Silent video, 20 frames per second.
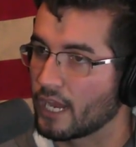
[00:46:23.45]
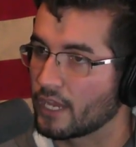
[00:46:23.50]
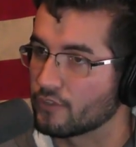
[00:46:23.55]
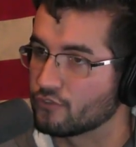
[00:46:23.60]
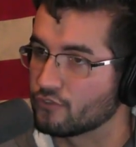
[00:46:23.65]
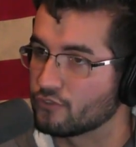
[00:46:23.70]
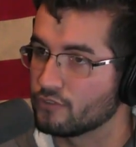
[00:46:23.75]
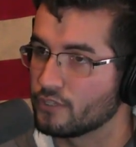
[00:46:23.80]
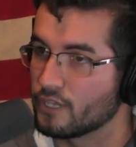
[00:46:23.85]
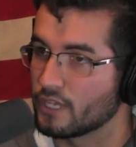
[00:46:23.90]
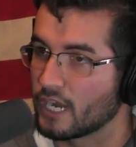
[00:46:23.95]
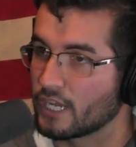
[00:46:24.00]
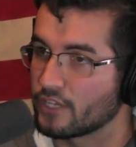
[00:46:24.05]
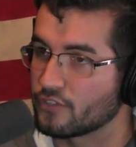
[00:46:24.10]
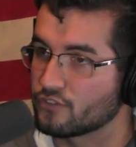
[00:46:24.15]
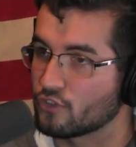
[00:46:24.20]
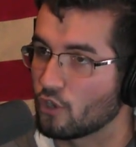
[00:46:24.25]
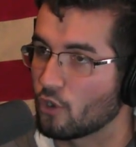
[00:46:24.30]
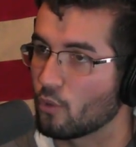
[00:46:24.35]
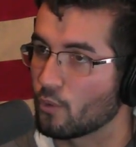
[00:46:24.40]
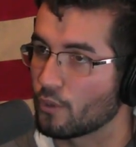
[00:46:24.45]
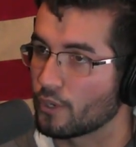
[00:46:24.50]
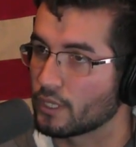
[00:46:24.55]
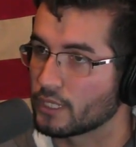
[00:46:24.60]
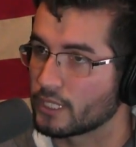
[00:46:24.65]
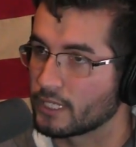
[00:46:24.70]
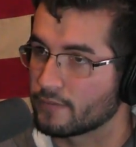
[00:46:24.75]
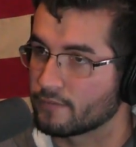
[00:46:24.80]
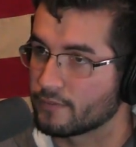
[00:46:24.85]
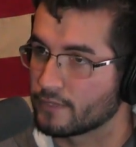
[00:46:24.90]
I don't want to
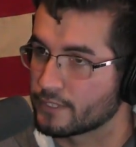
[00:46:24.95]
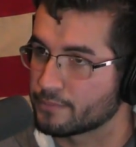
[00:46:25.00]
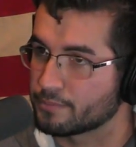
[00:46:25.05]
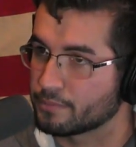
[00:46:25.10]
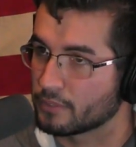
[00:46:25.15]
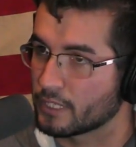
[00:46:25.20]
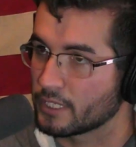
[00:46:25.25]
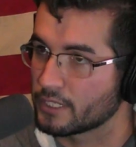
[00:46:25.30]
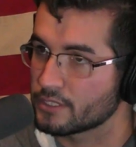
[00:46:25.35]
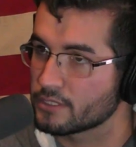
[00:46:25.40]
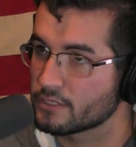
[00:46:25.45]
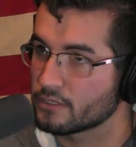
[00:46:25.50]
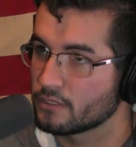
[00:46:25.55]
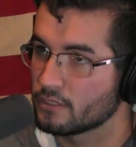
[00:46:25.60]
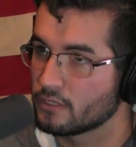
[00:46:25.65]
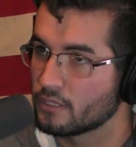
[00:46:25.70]
leave this place.